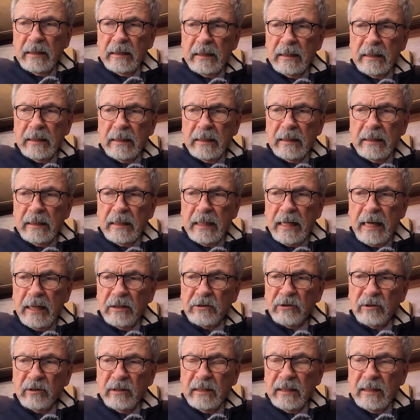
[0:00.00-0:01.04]

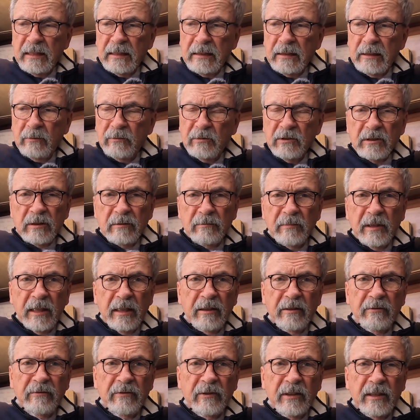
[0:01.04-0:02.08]
it was some
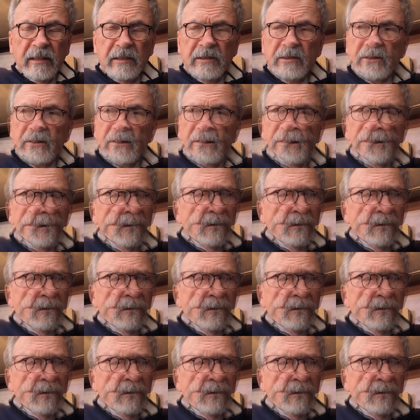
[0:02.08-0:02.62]
bad advice.